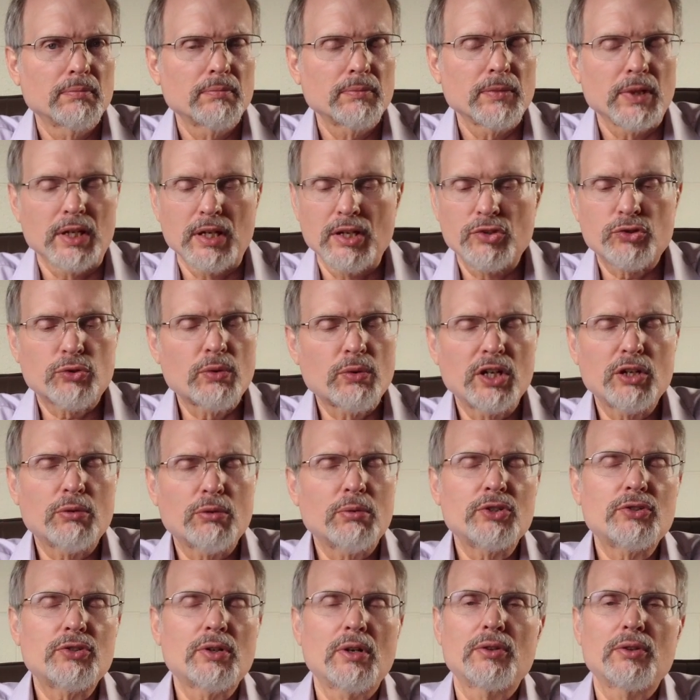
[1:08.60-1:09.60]
He's going to
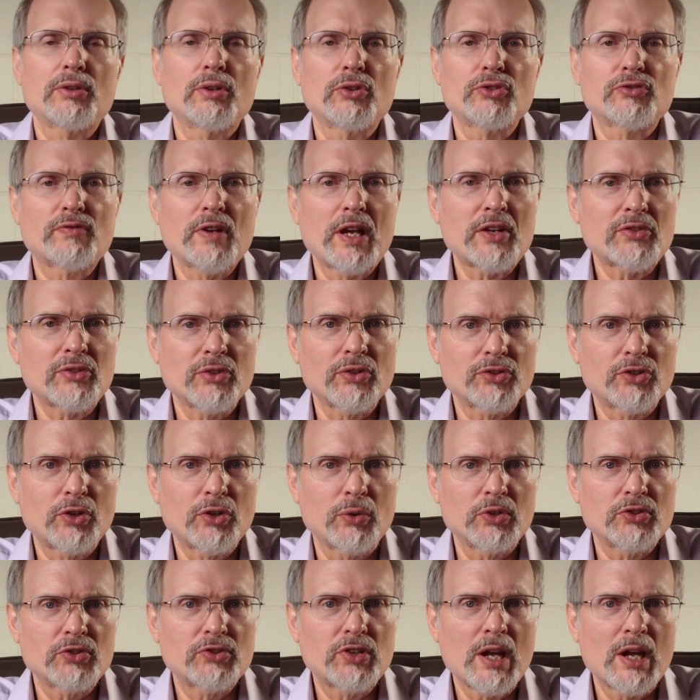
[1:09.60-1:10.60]
return those vessels to
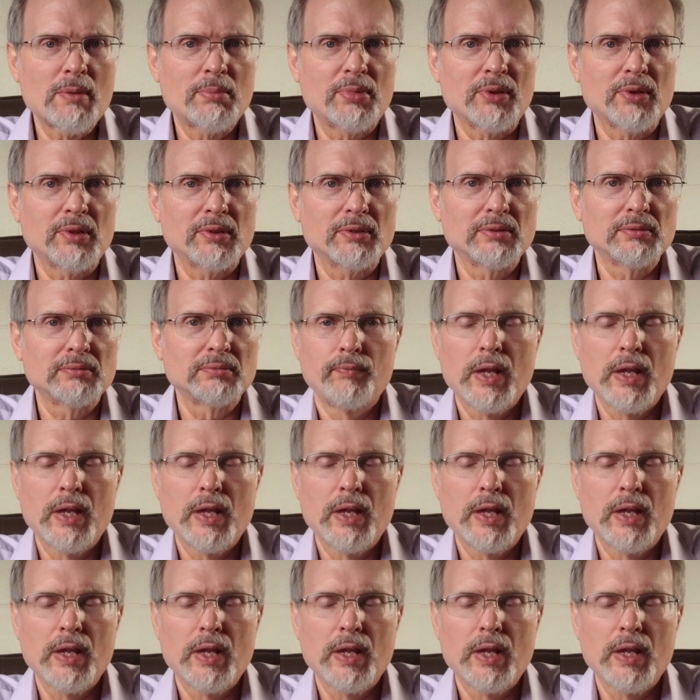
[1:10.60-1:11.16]
His temple,